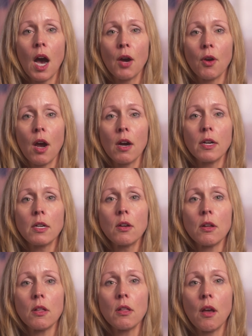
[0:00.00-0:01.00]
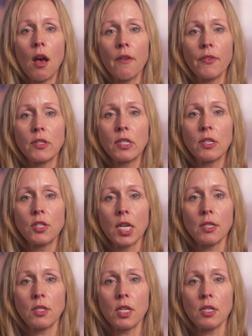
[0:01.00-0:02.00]
Our article offers
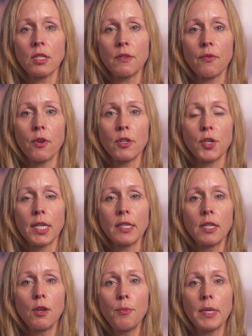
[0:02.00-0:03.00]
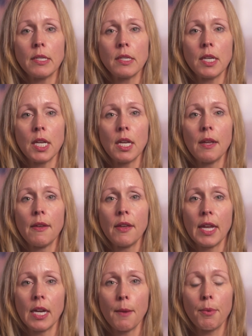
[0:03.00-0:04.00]
suggestions for addressing obesity
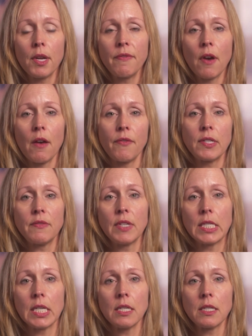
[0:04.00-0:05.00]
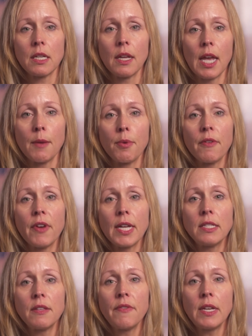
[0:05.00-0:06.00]
in a brief office visit and
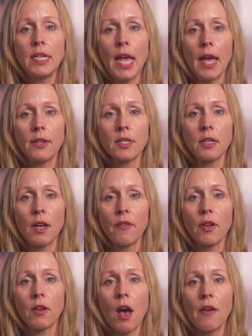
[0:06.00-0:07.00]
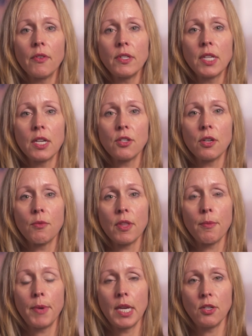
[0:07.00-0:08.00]
provides a vignette of a conversation
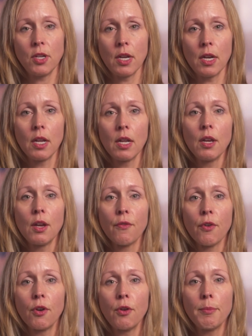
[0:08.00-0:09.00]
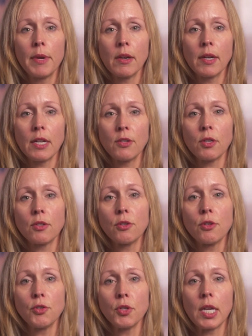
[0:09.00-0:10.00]
with a patient for whom bariatric
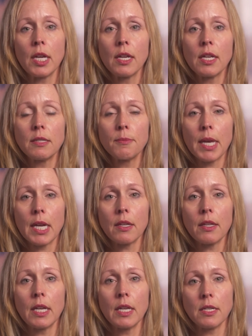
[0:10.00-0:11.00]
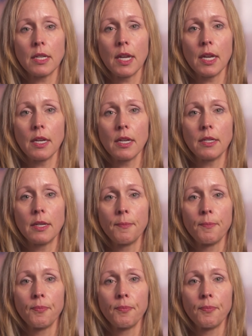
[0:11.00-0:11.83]
surgery is medically indicated.